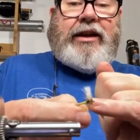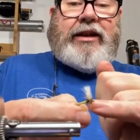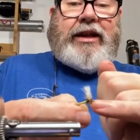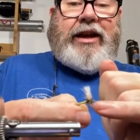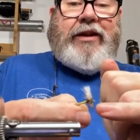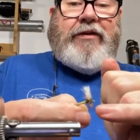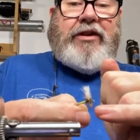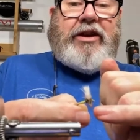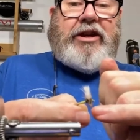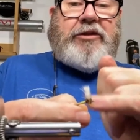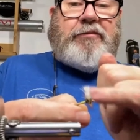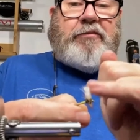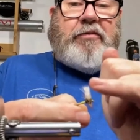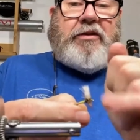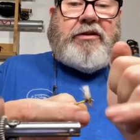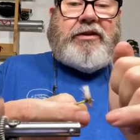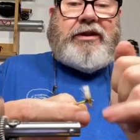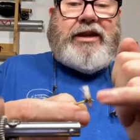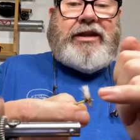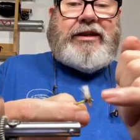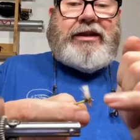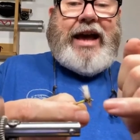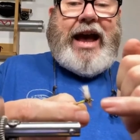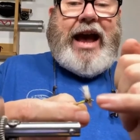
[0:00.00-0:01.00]
They would just
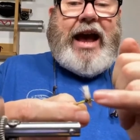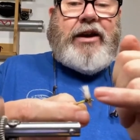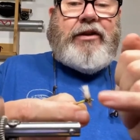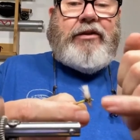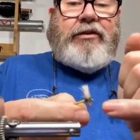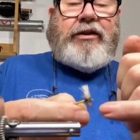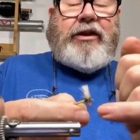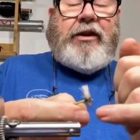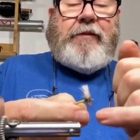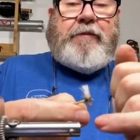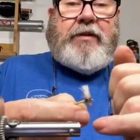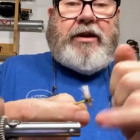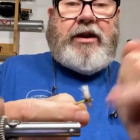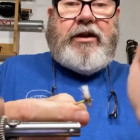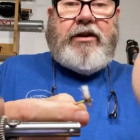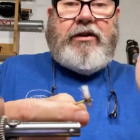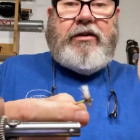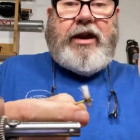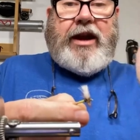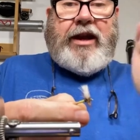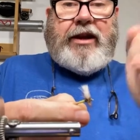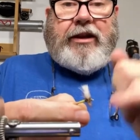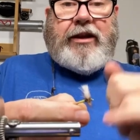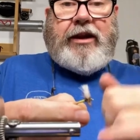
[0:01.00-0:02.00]
put these hackle up
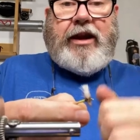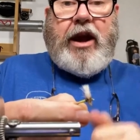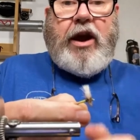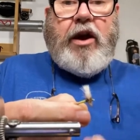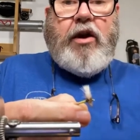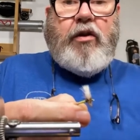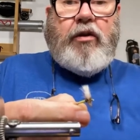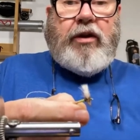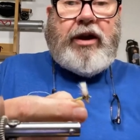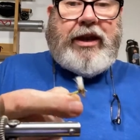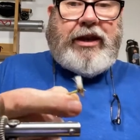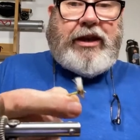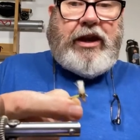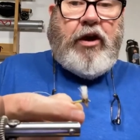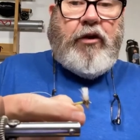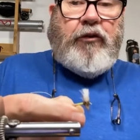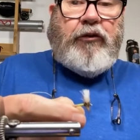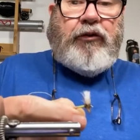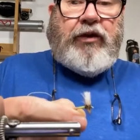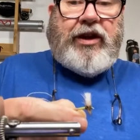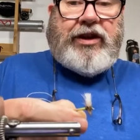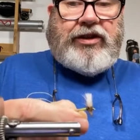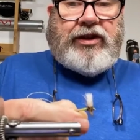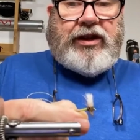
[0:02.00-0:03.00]
here and go
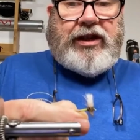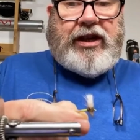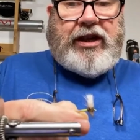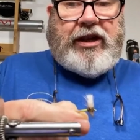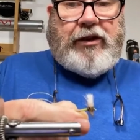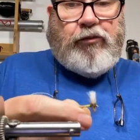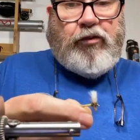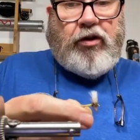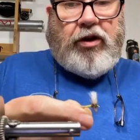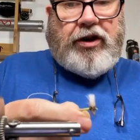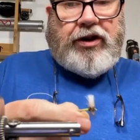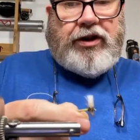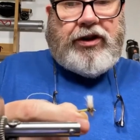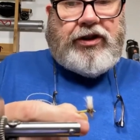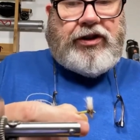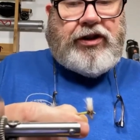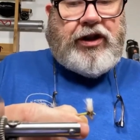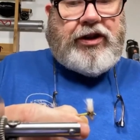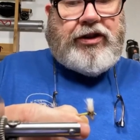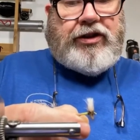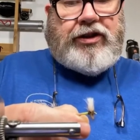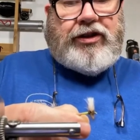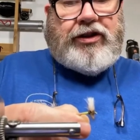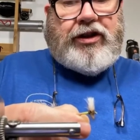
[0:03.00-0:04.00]
fish it, and it worked
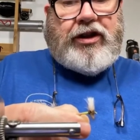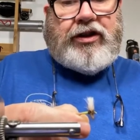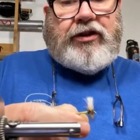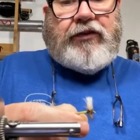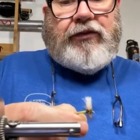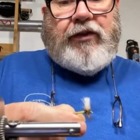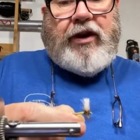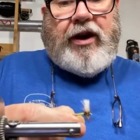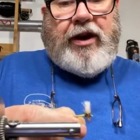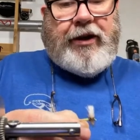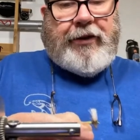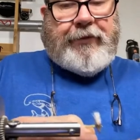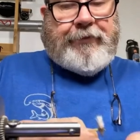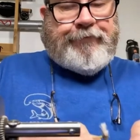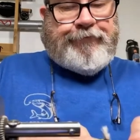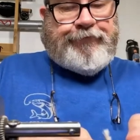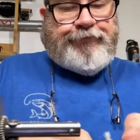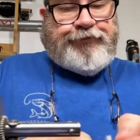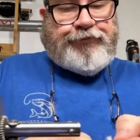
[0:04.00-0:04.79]
just fine.